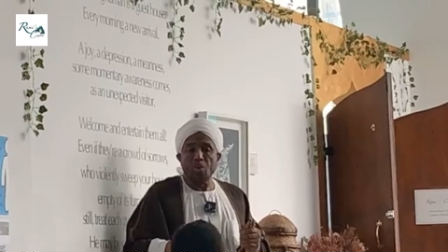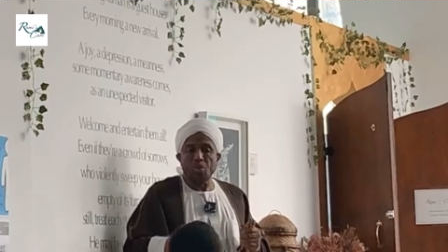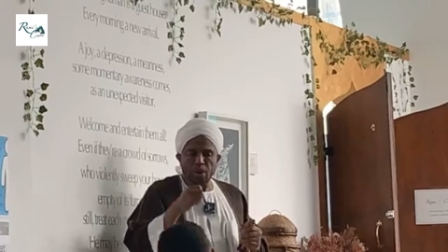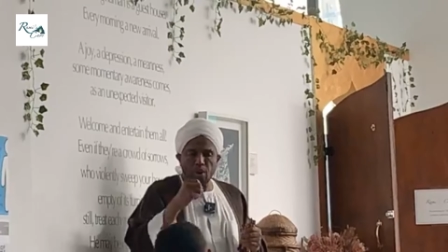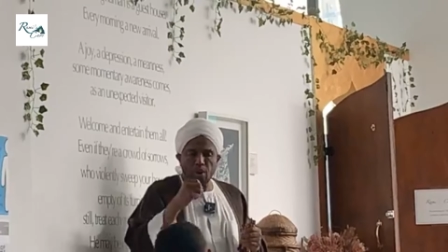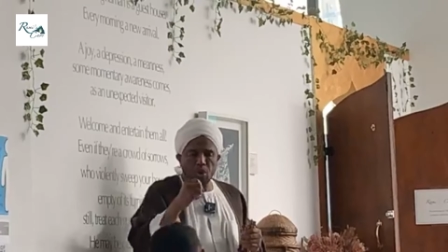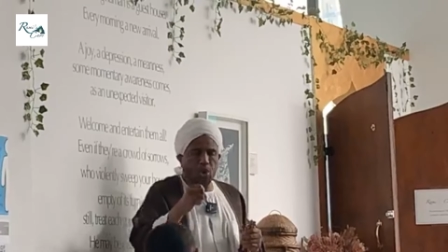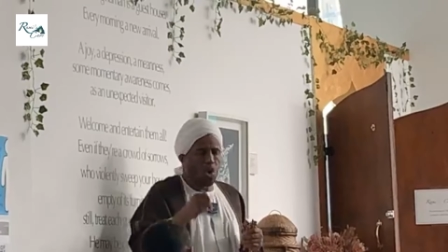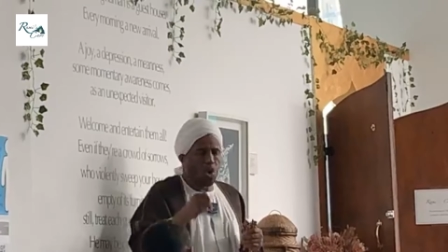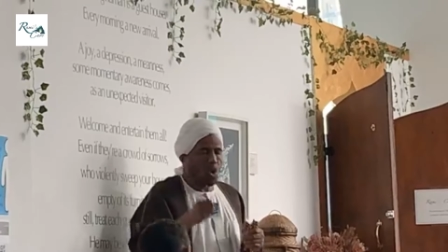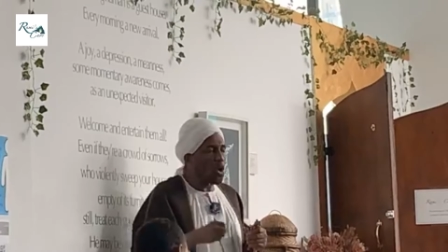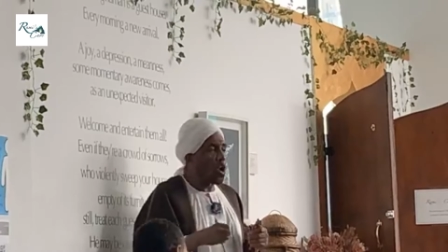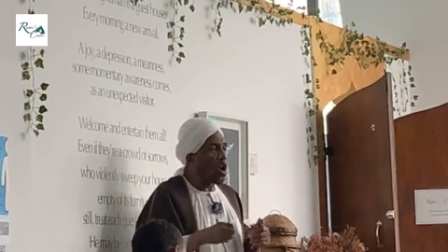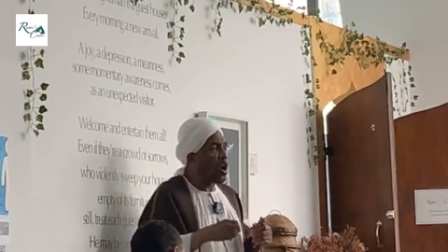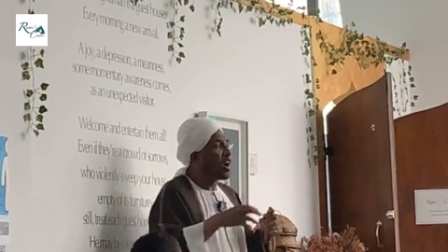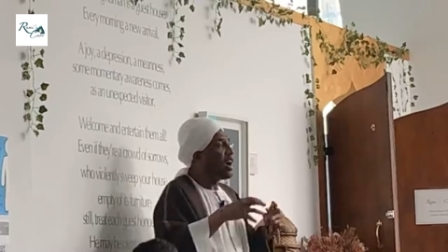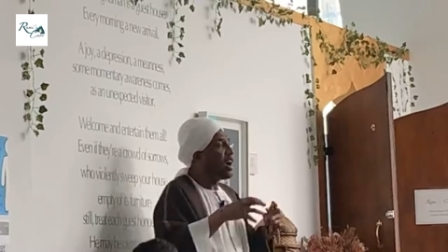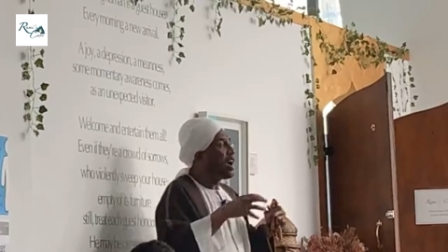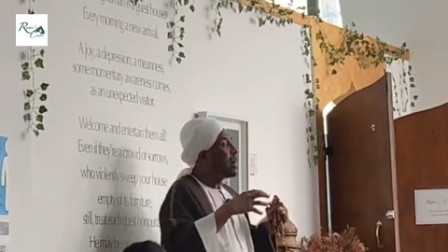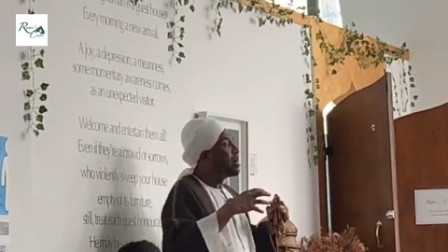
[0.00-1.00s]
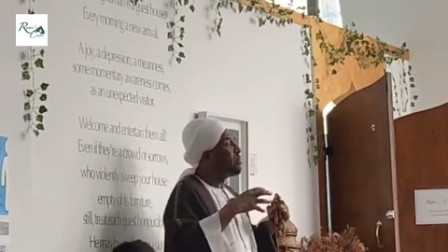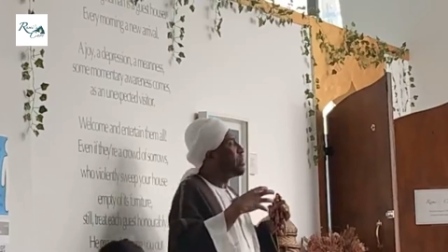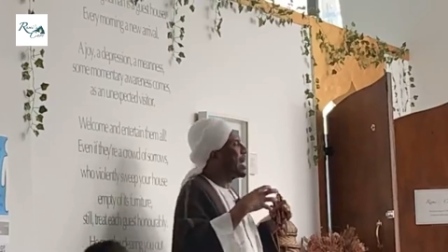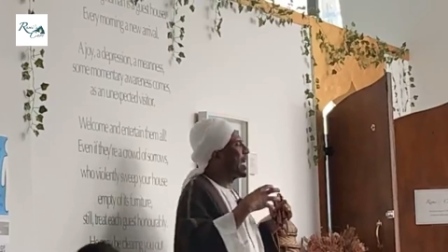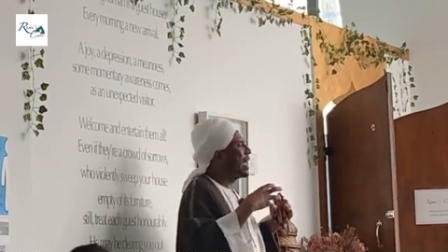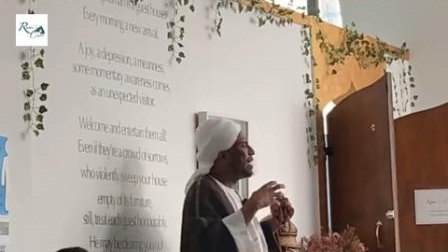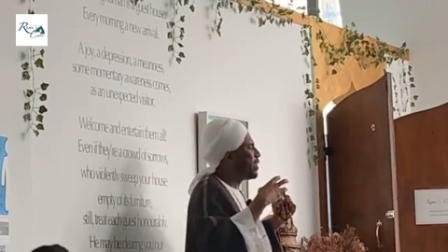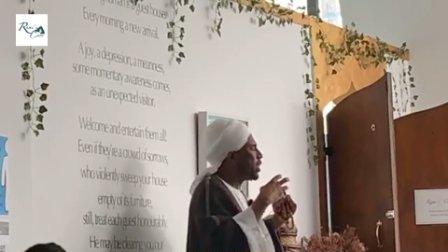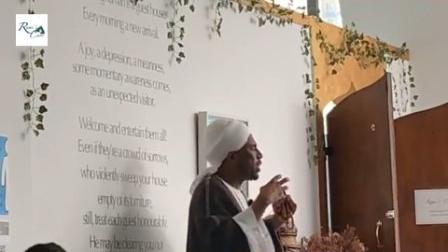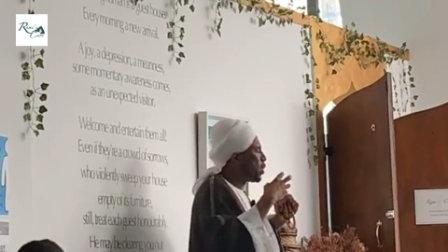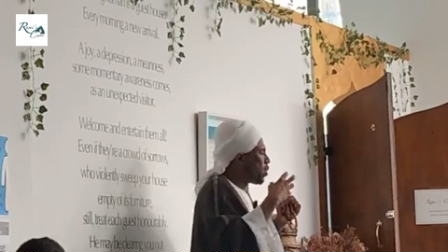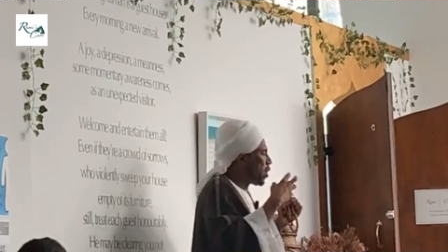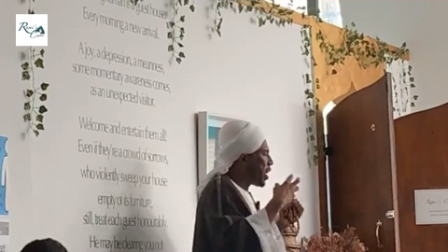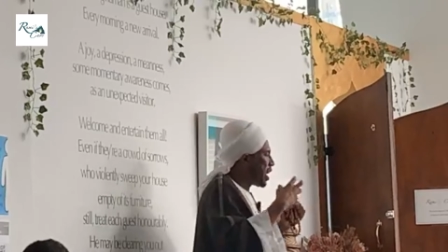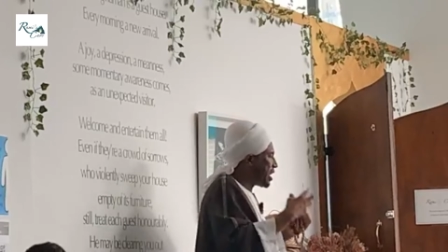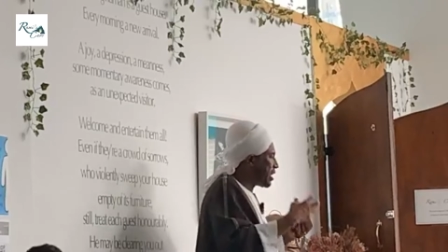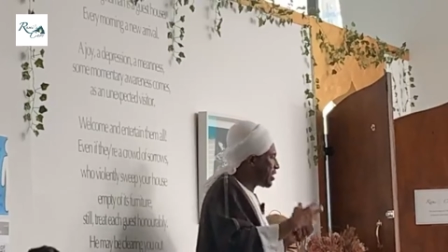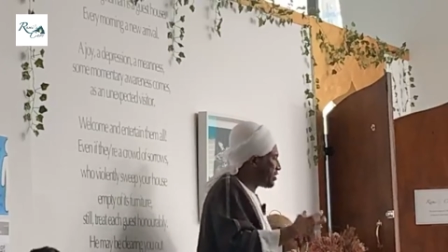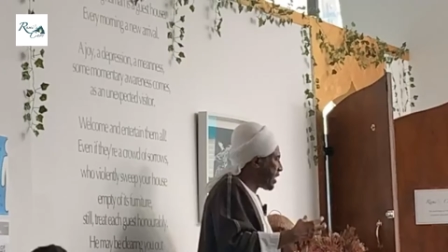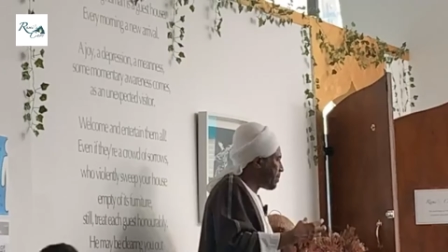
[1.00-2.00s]
when you go wrong by giving you
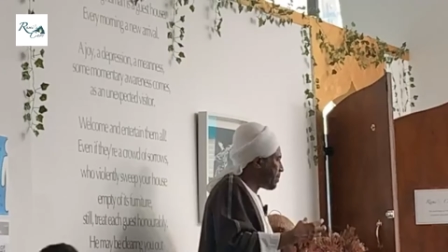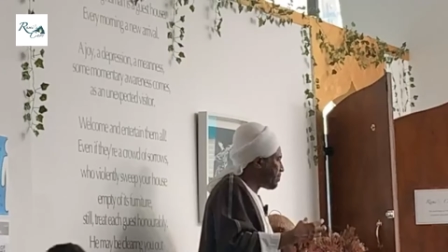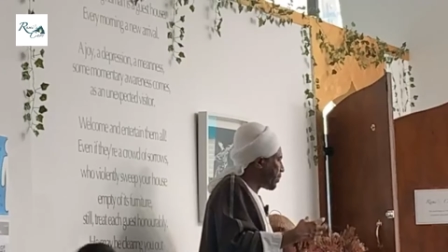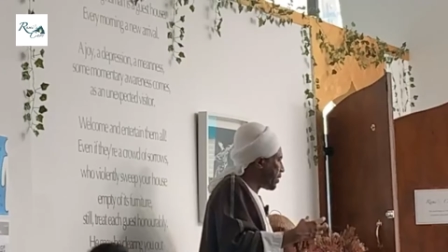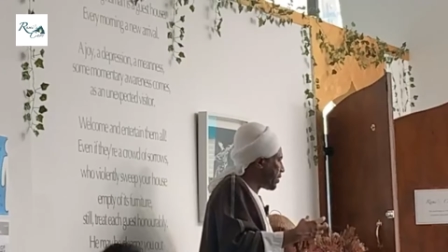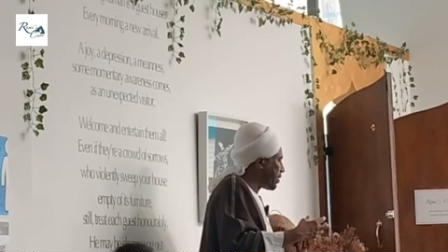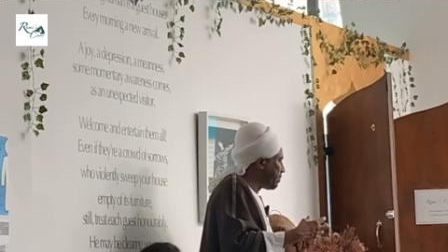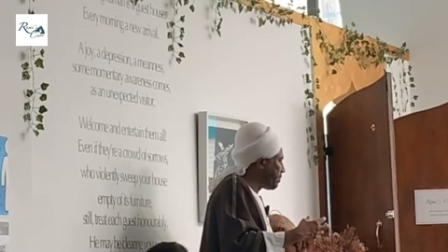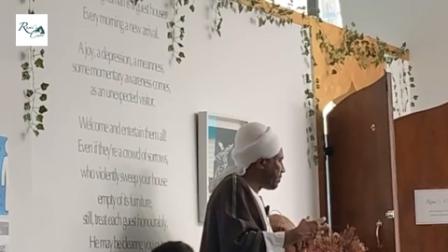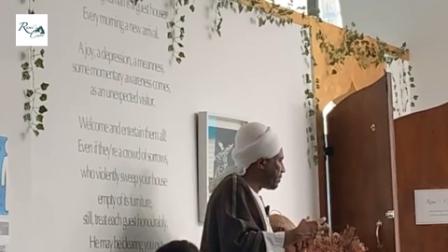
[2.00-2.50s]
an example.